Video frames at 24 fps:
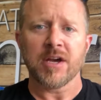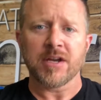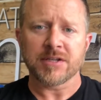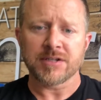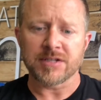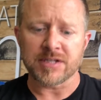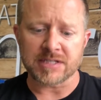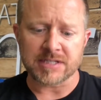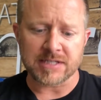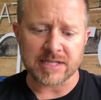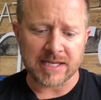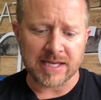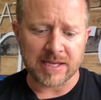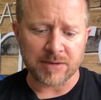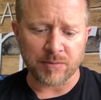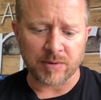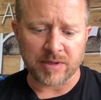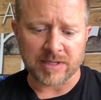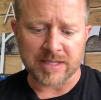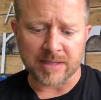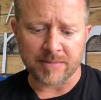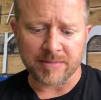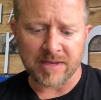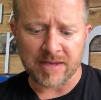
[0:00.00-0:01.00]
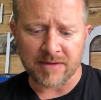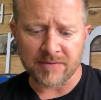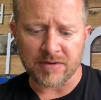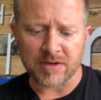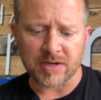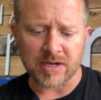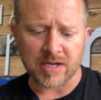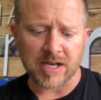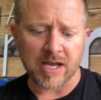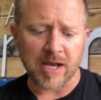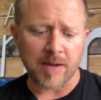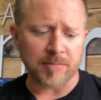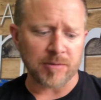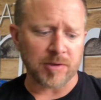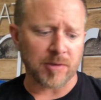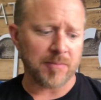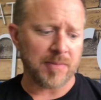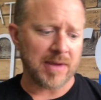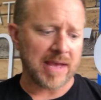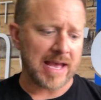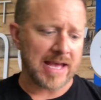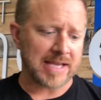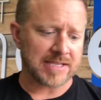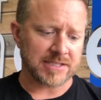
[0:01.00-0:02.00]
Just to end with, let me give you a couple of
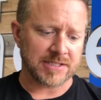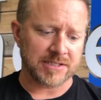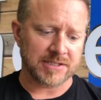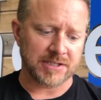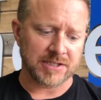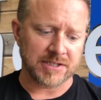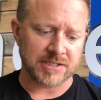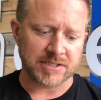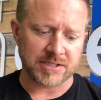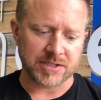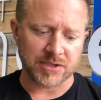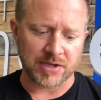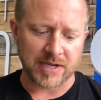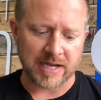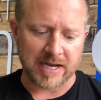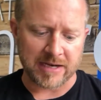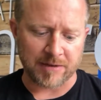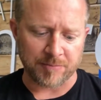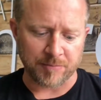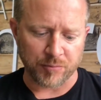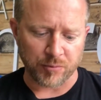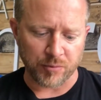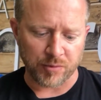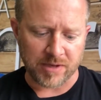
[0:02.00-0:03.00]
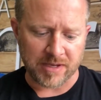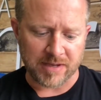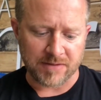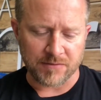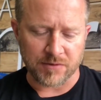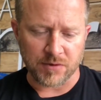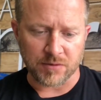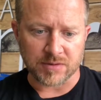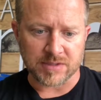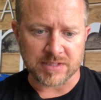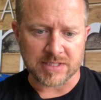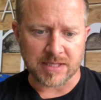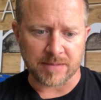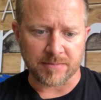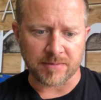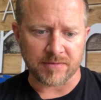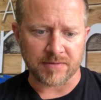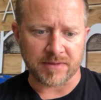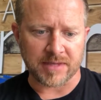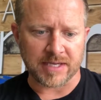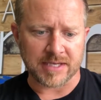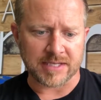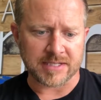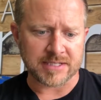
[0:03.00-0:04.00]
passages to kind of preview some
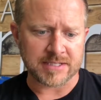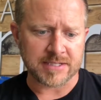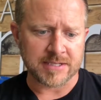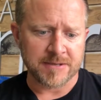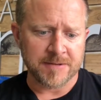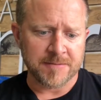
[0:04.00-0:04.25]
of this.